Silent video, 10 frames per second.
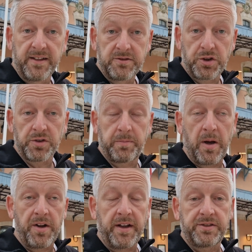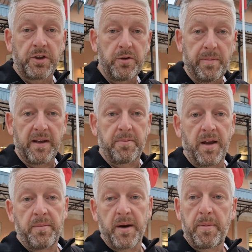John's partner, to pick me
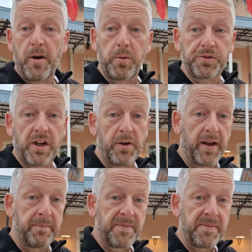up in a purple Skoda.